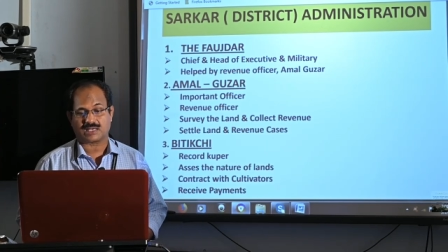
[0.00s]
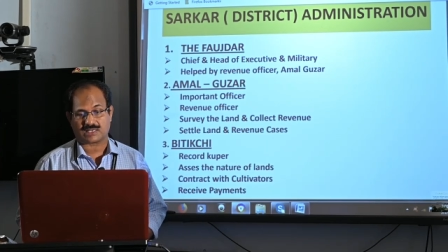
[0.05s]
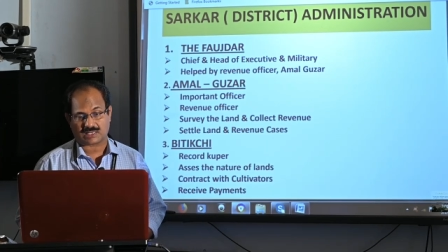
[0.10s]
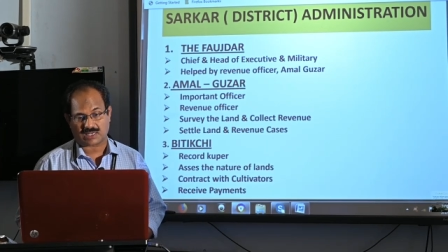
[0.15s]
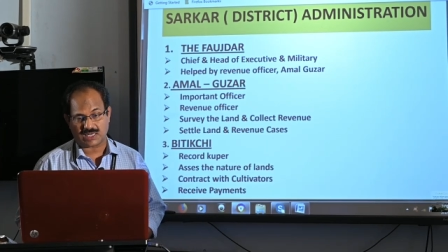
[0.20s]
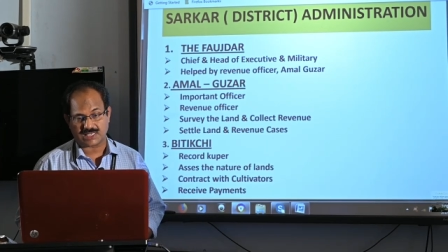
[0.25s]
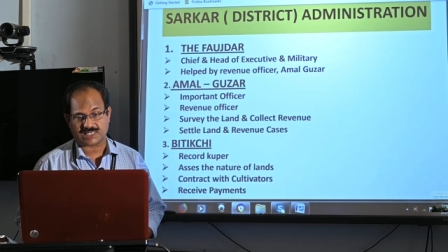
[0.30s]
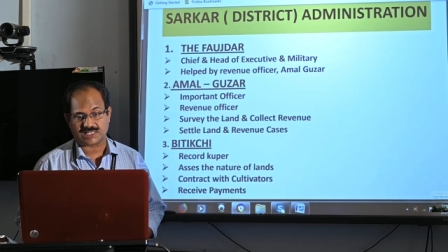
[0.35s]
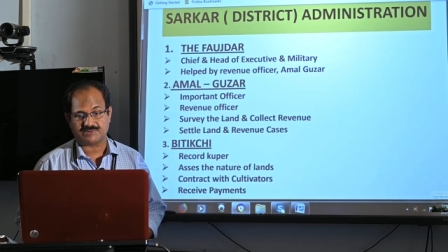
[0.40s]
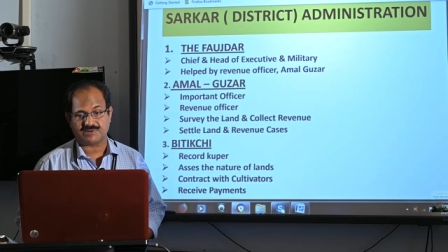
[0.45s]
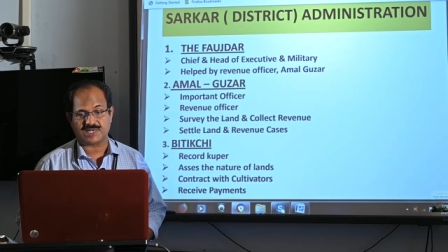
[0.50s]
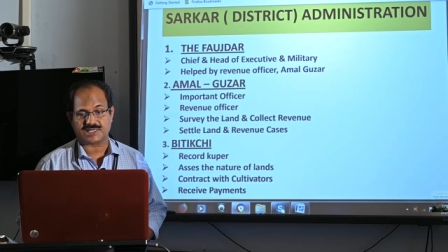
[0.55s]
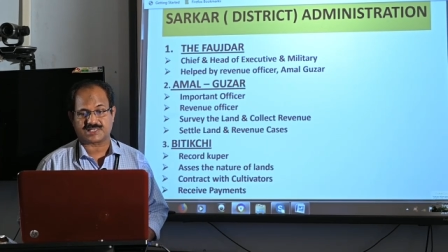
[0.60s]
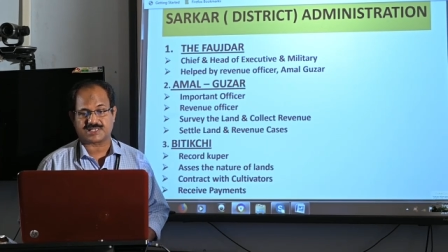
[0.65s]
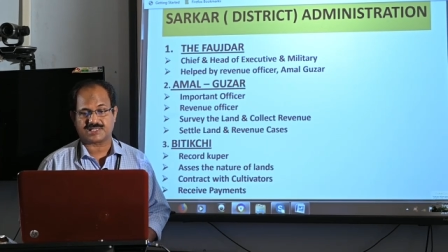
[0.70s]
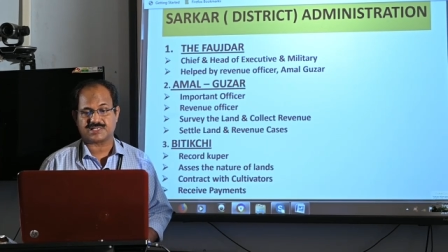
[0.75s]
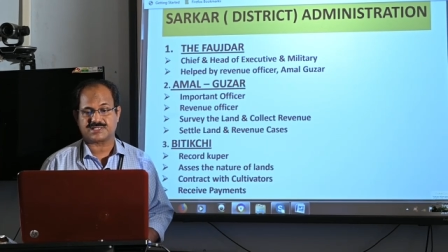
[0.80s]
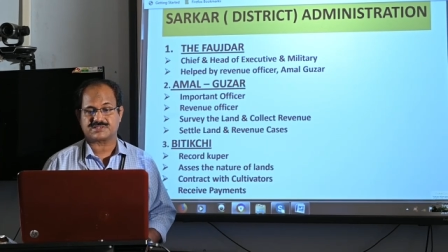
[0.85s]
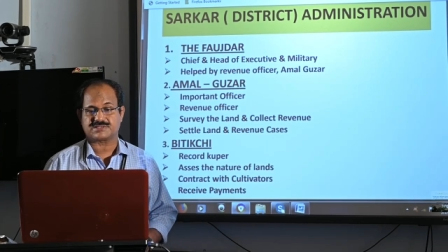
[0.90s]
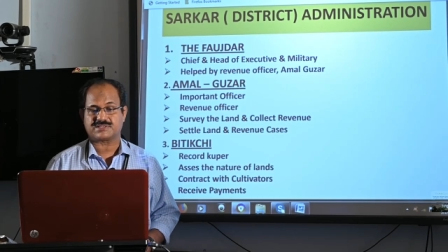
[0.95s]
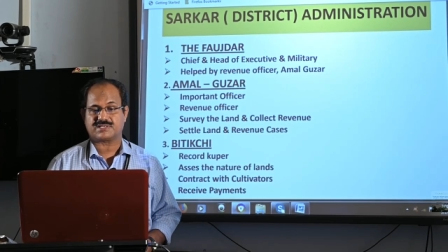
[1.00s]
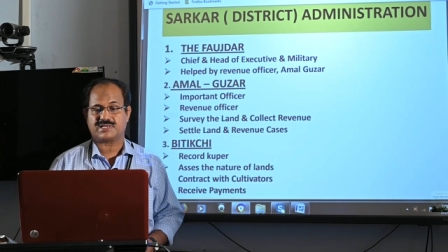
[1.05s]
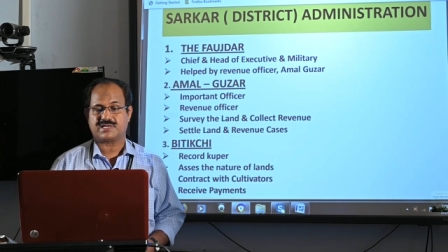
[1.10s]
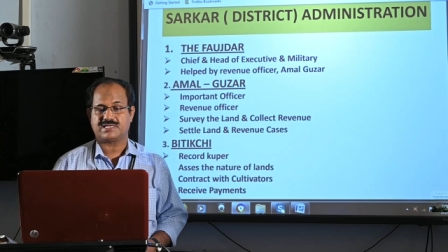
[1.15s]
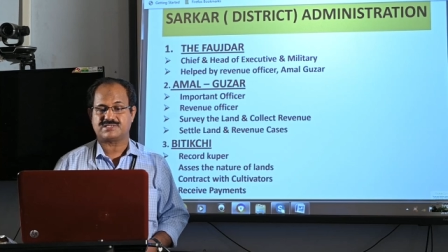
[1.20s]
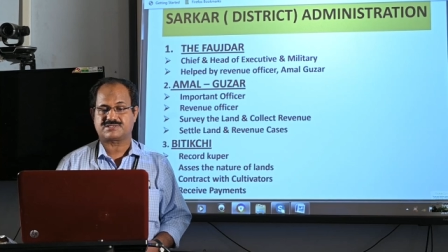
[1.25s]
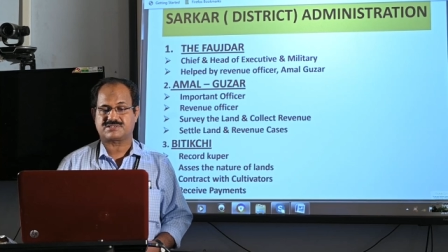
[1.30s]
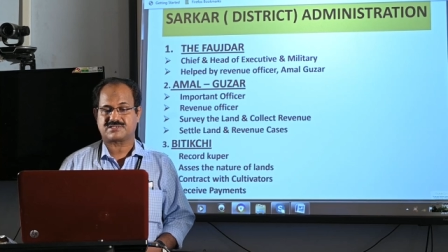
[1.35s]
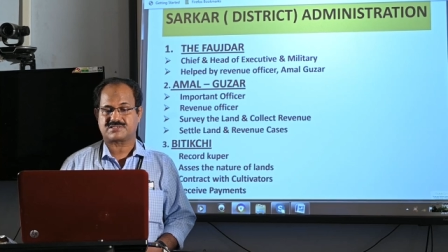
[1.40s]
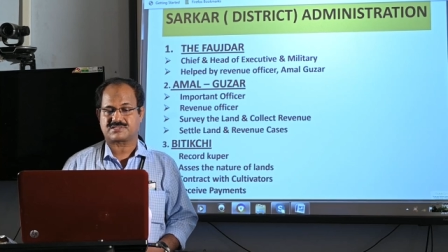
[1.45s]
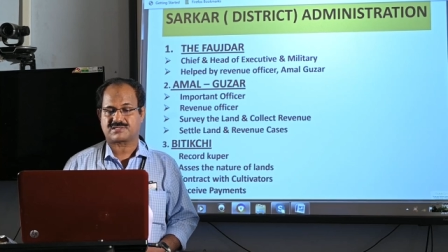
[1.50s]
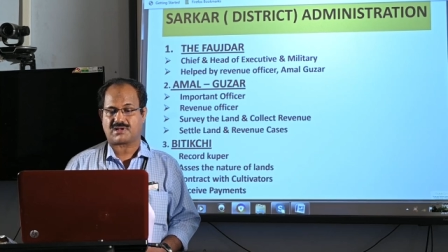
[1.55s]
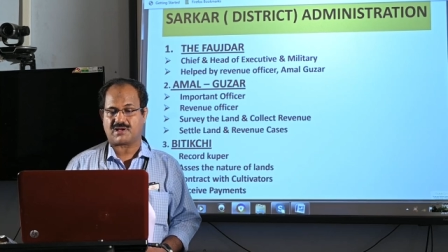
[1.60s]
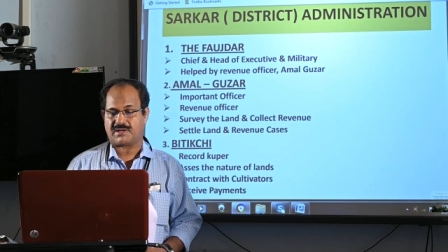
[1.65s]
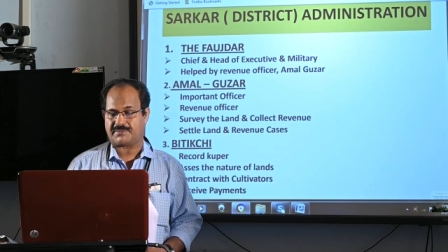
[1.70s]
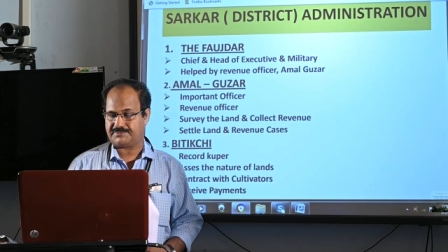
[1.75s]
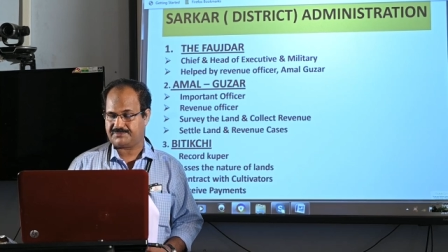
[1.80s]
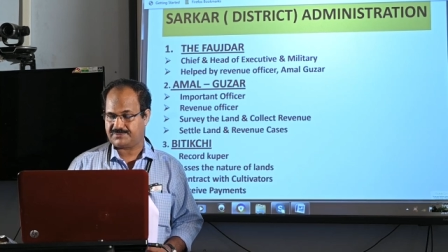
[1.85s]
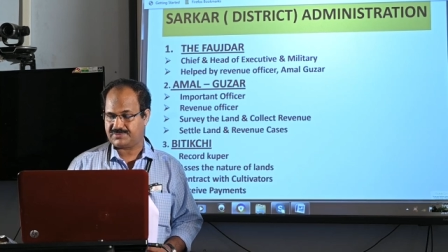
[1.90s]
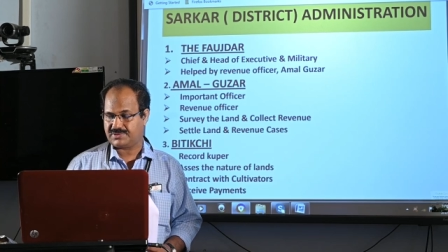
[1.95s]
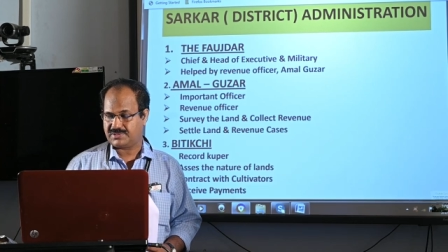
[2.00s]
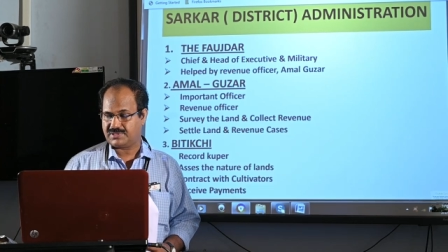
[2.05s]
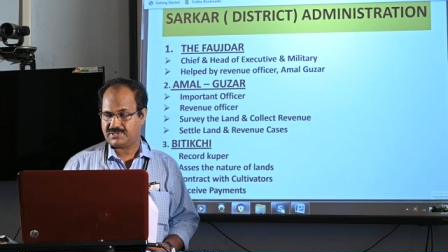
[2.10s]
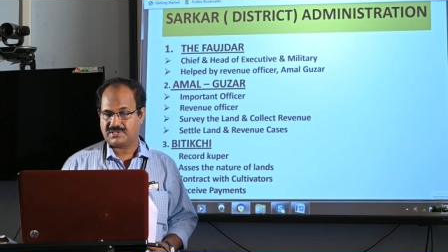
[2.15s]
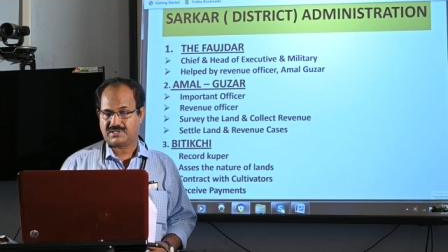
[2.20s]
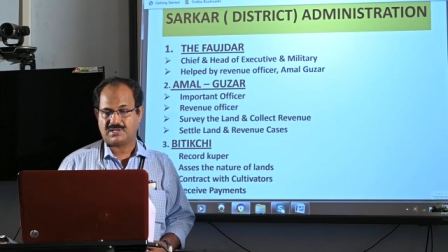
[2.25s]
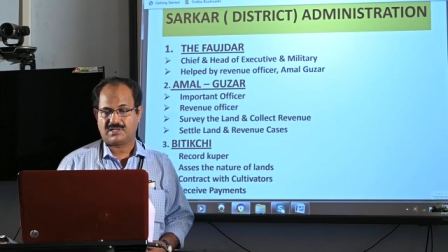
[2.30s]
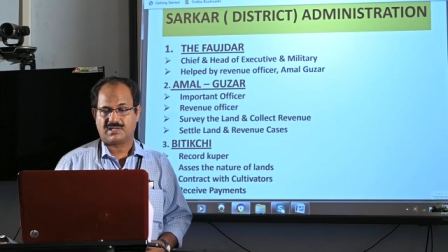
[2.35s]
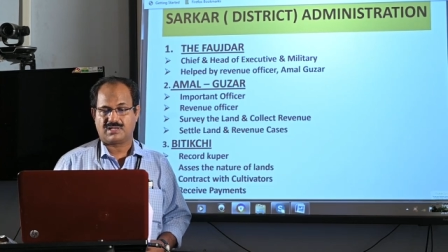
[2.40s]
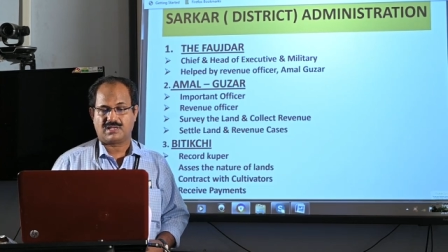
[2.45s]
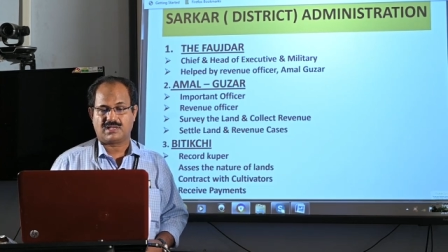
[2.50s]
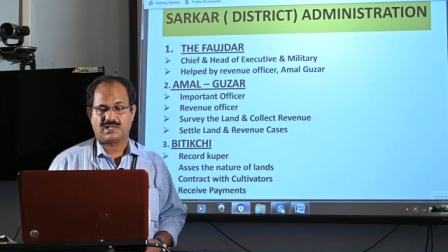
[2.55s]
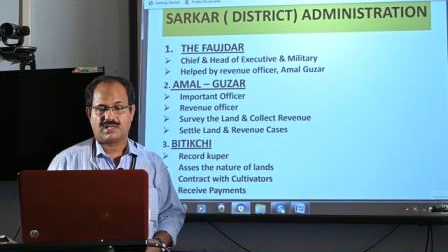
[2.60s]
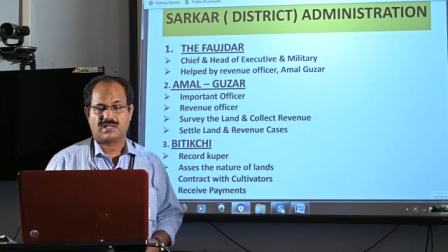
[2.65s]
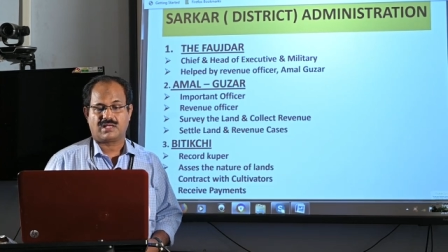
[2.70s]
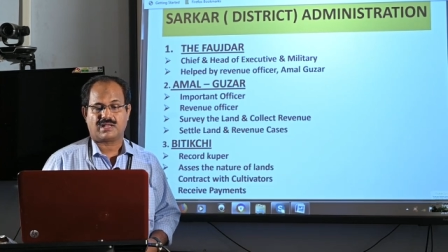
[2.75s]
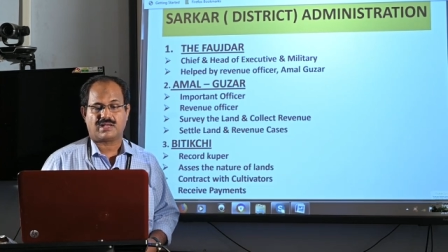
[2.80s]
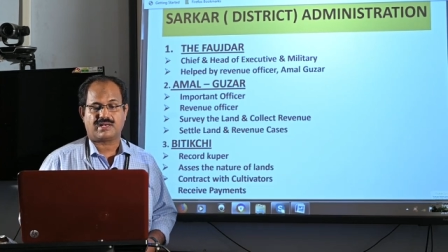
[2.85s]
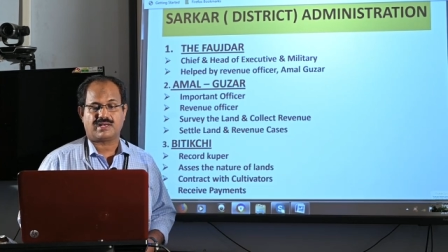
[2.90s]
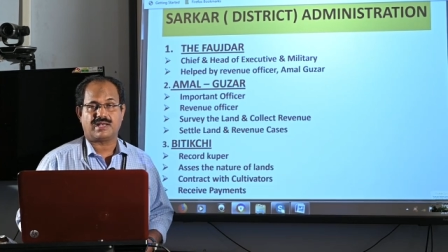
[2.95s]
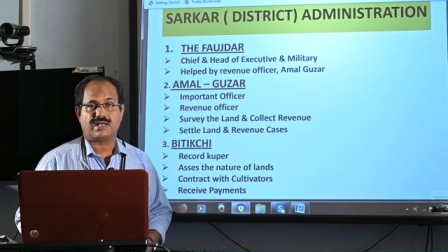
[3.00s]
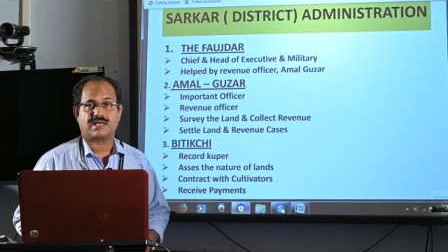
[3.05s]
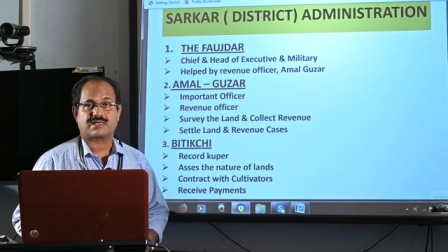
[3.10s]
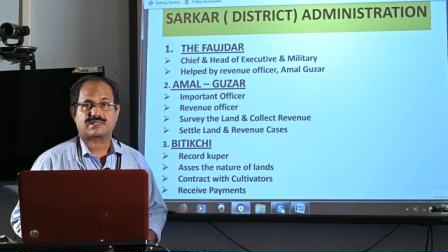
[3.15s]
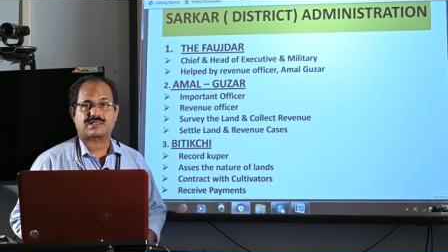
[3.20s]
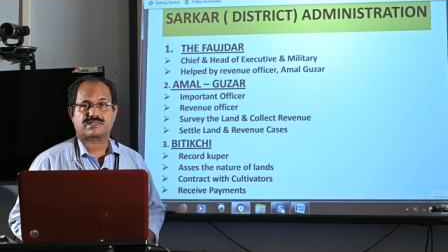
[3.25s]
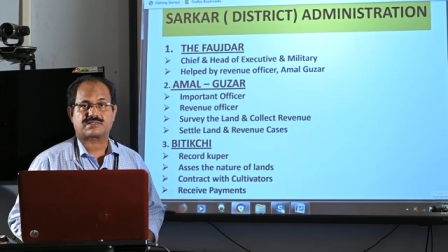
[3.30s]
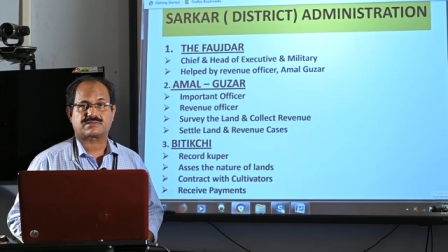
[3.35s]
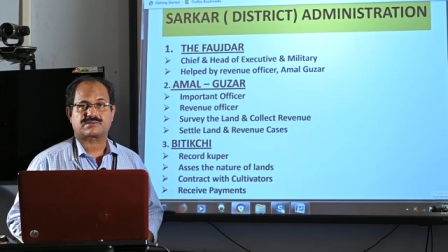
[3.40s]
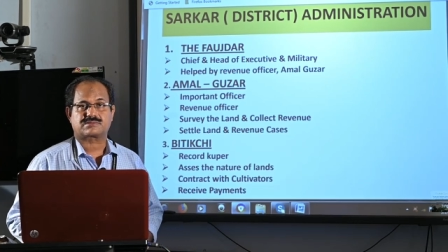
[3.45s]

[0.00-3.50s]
cultivators etc. Next,